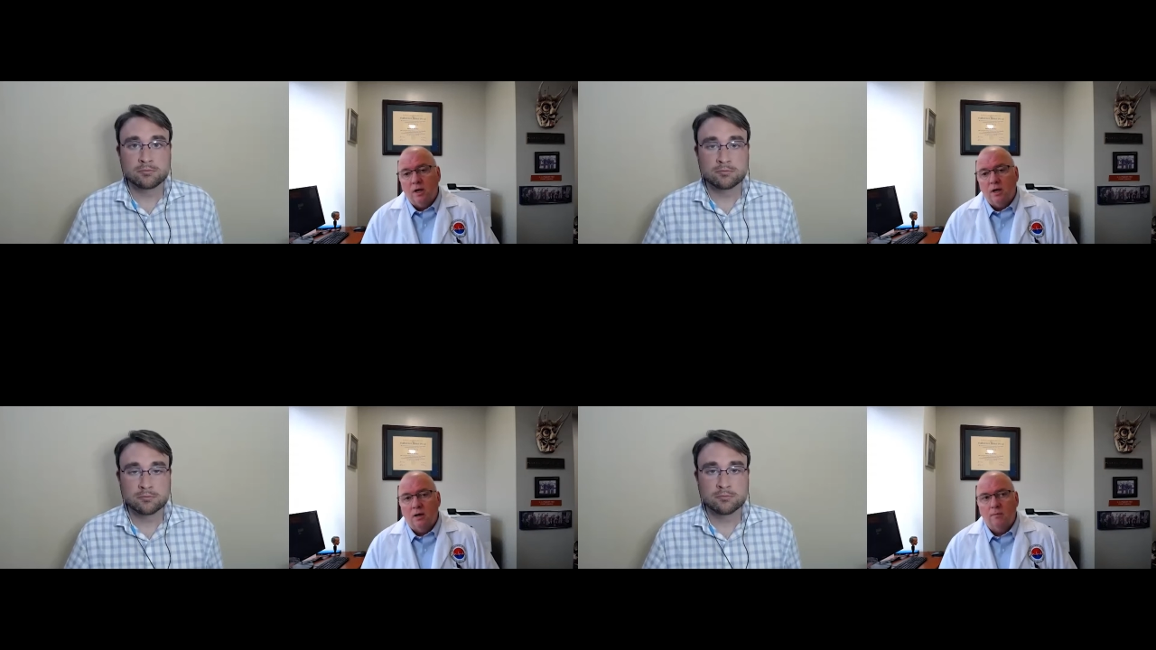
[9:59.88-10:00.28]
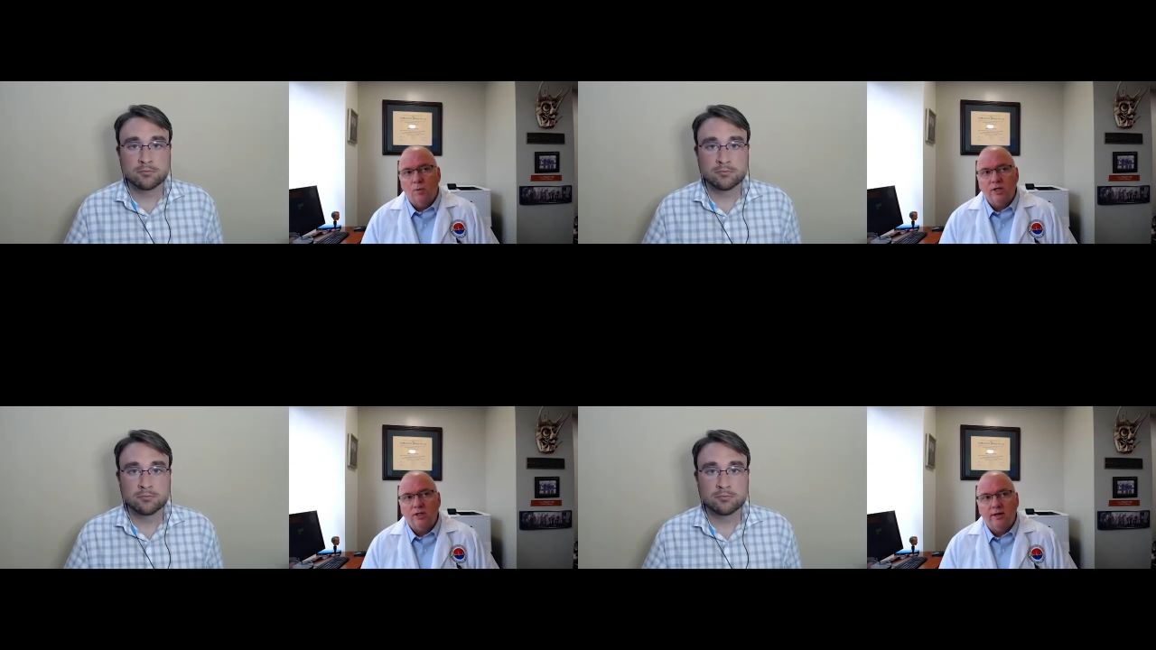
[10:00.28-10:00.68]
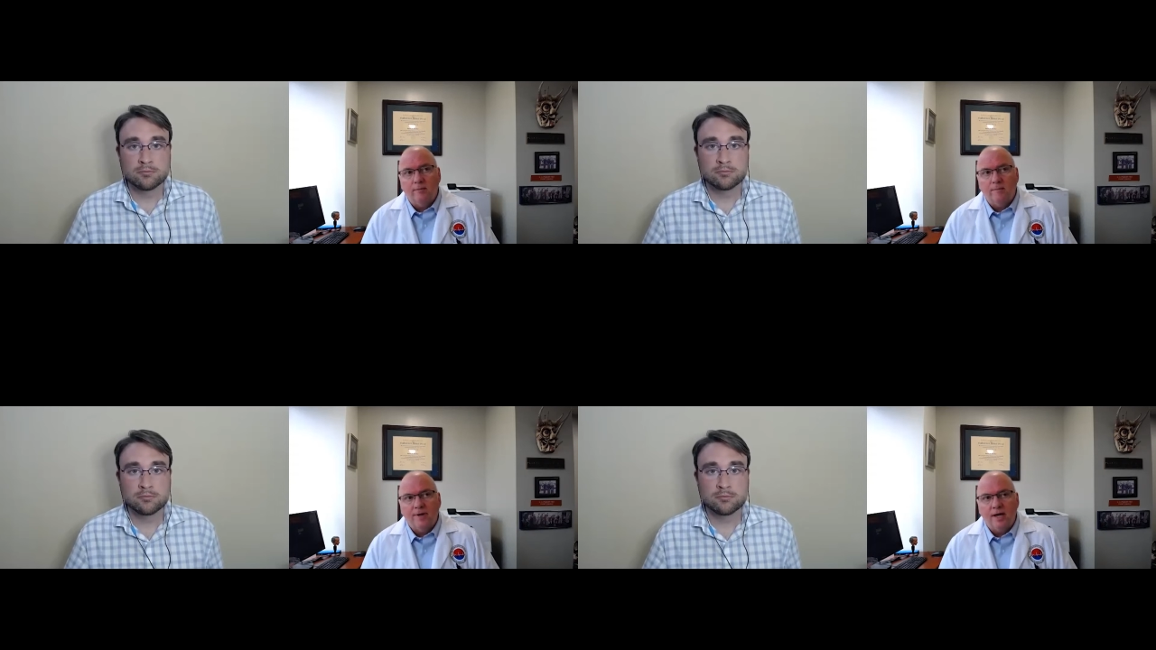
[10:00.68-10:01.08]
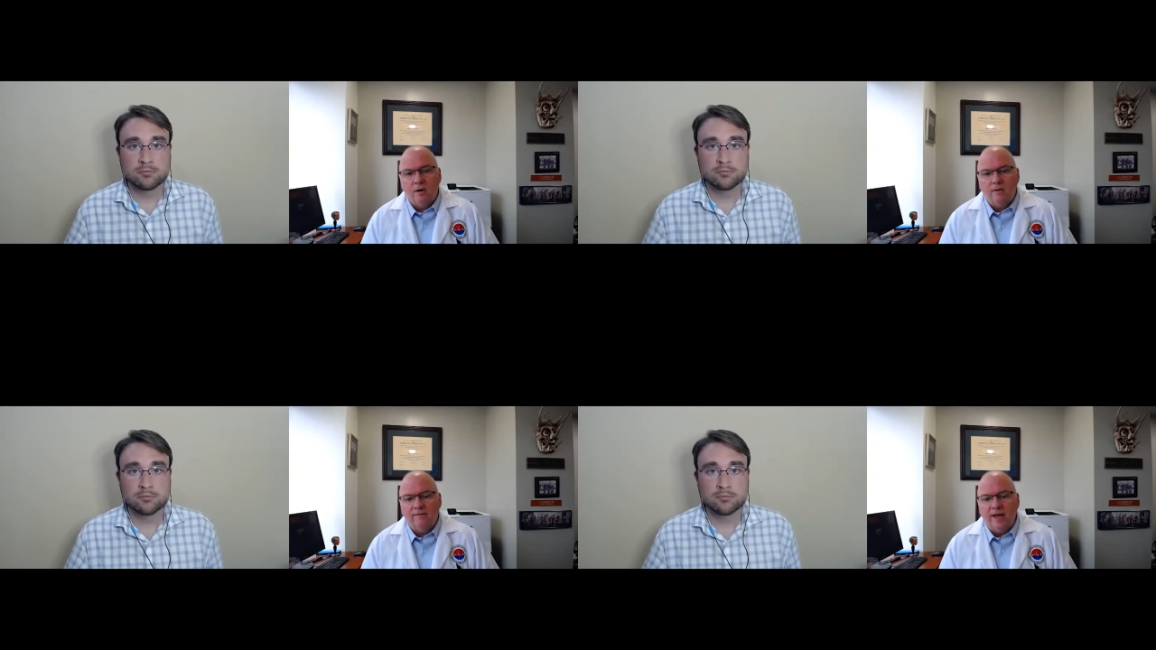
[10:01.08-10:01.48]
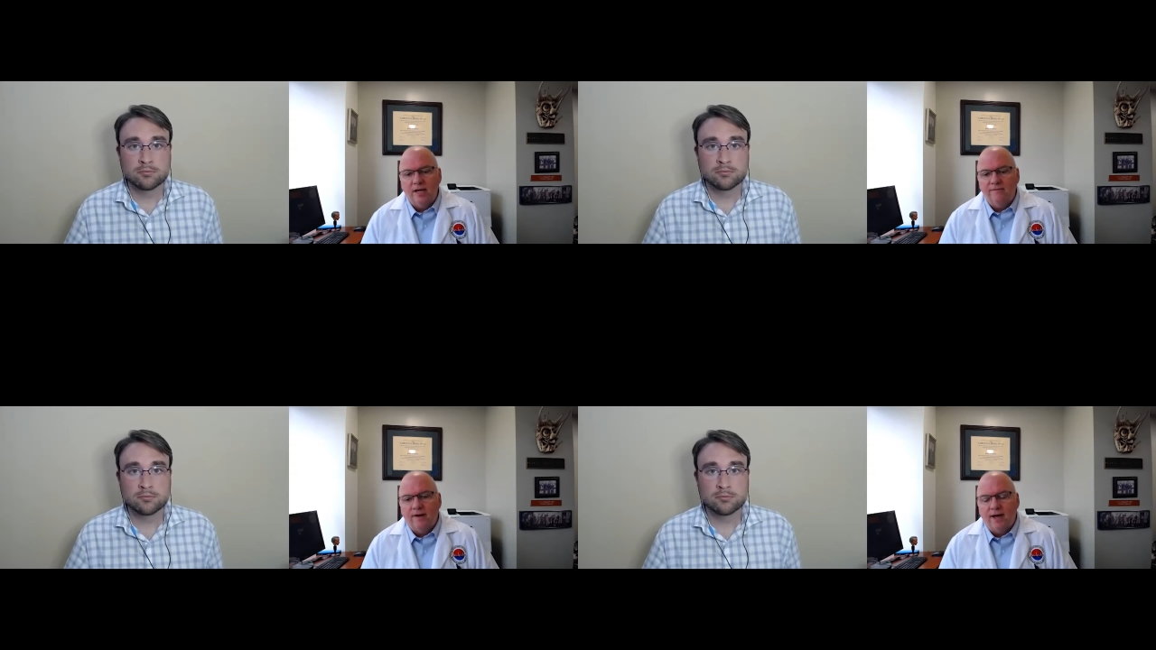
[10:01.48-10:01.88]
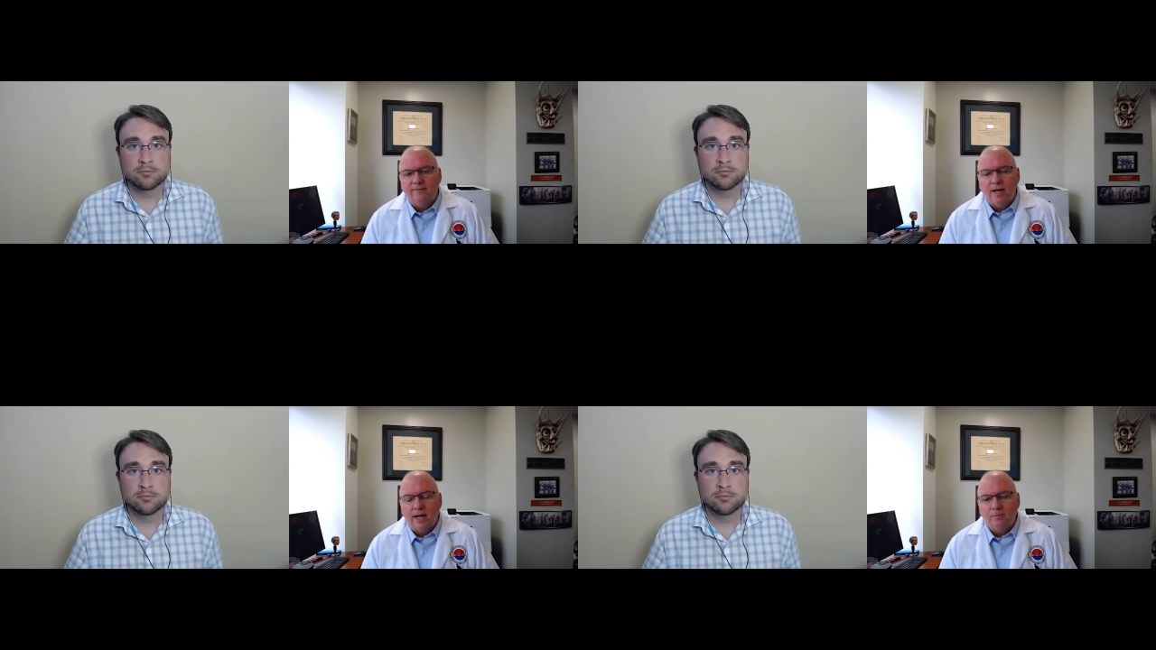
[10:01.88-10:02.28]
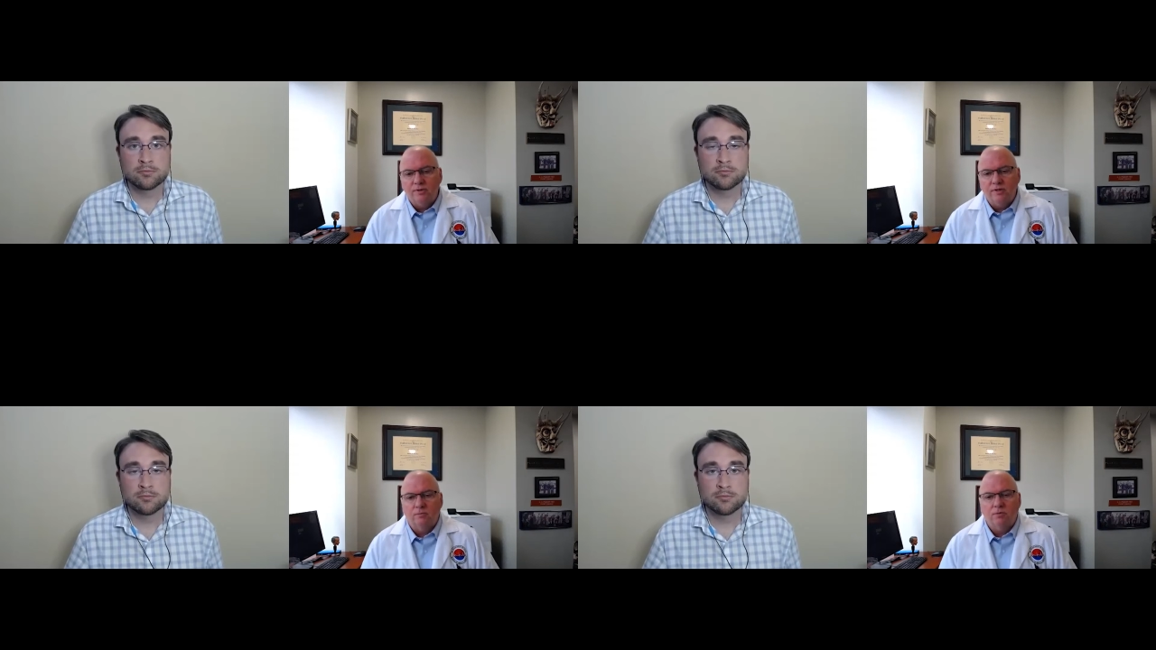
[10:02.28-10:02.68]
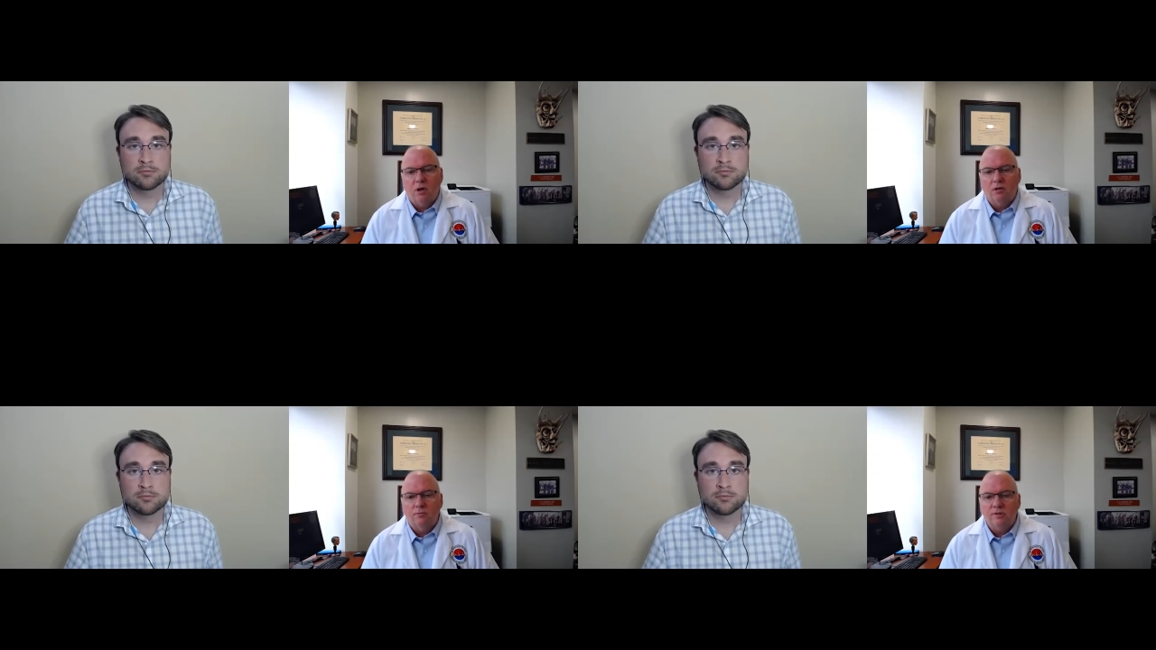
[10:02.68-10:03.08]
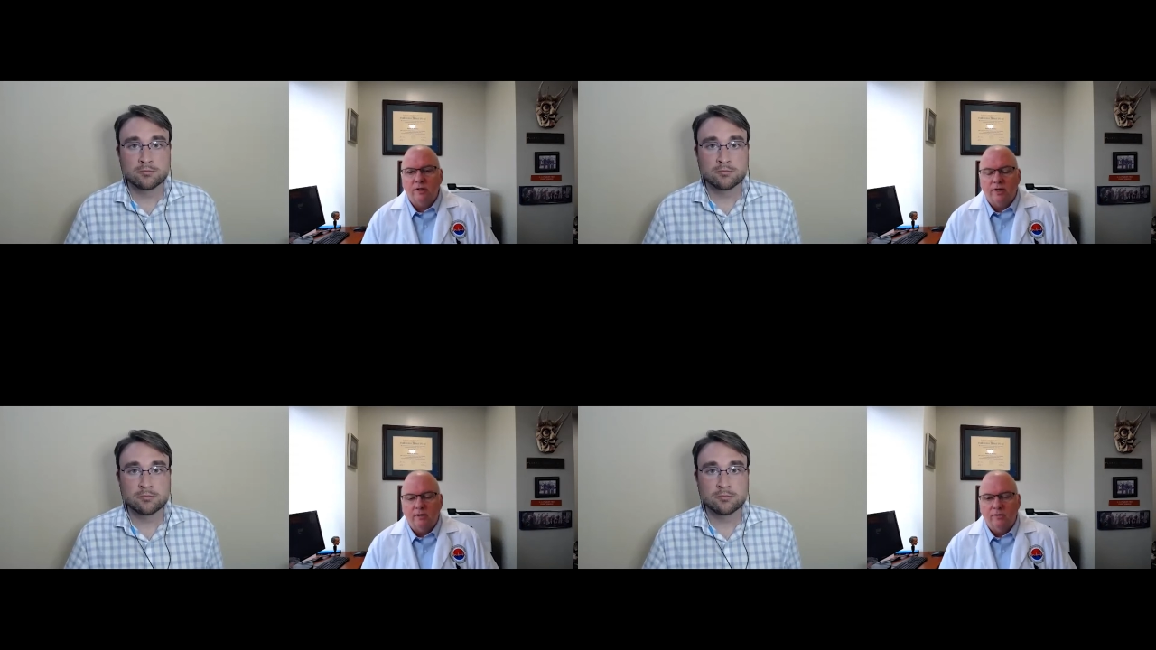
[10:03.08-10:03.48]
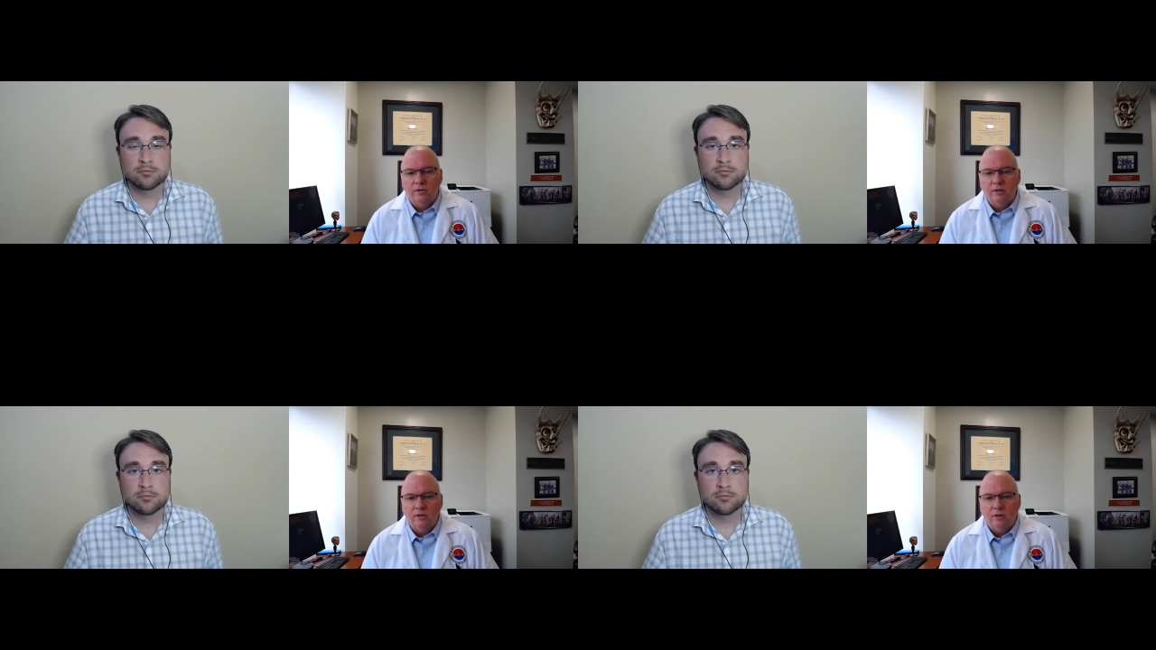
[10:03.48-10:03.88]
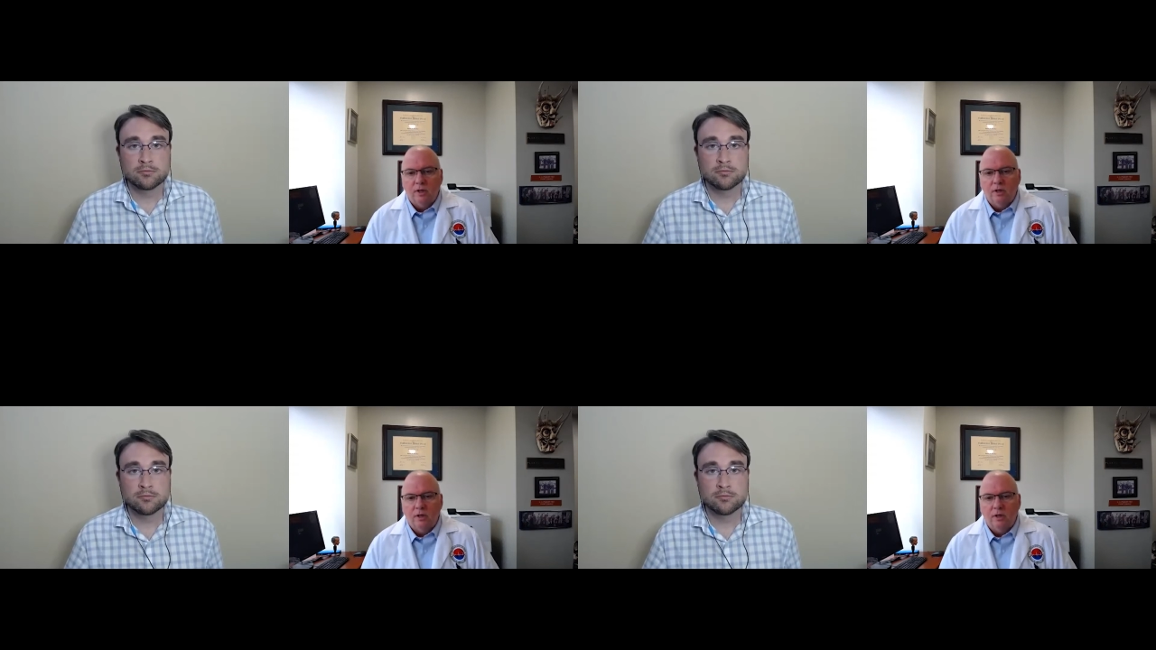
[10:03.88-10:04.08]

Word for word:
Speaker 1: Um, we take care of 85, 90% of problems in the health unit.